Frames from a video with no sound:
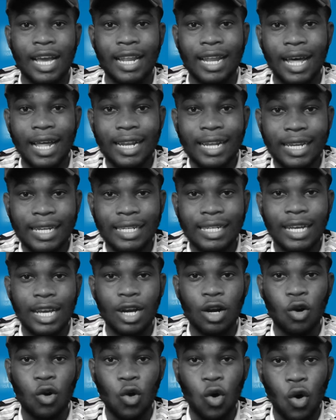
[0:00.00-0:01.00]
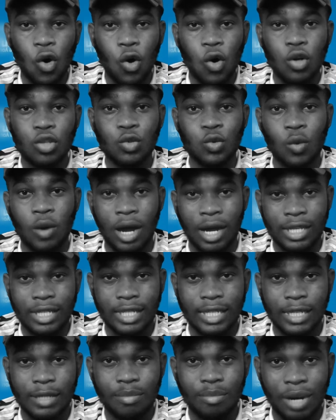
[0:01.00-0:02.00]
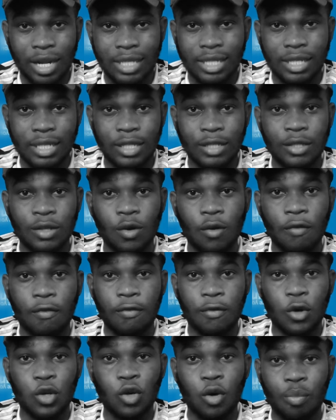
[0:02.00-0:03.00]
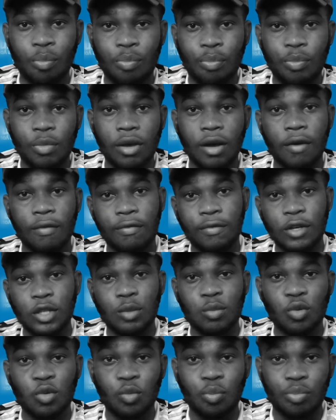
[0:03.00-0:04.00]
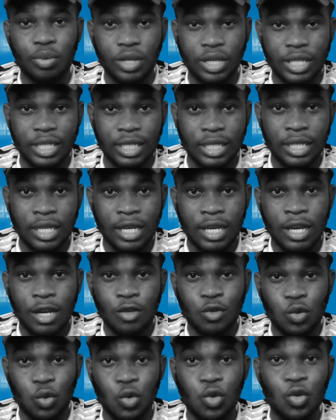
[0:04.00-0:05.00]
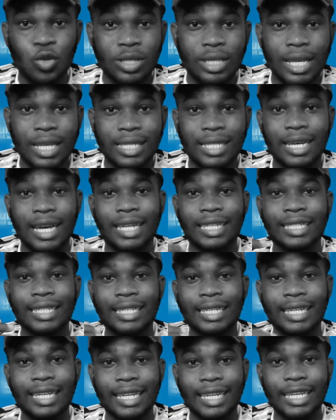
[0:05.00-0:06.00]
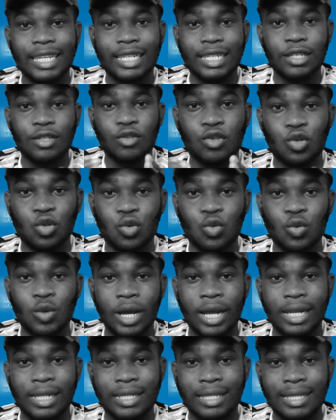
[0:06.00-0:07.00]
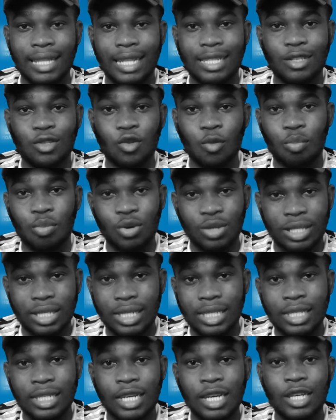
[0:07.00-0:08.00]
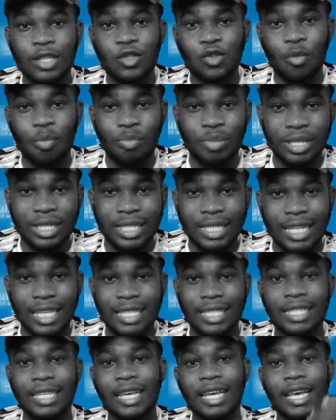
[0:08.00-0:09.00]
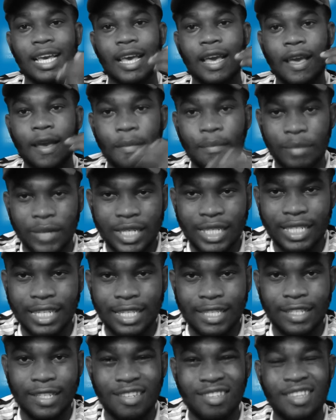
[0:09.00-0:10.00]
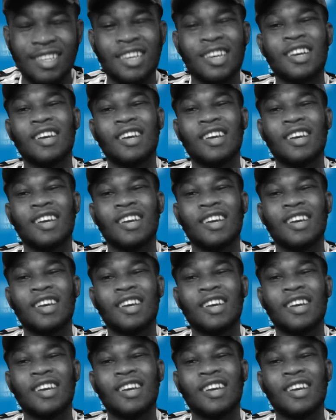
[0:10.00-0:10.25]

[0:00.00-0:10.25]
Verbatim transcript: And adding a call to action button for your uh, Facebook page so users can click through and start supporting your business immediately.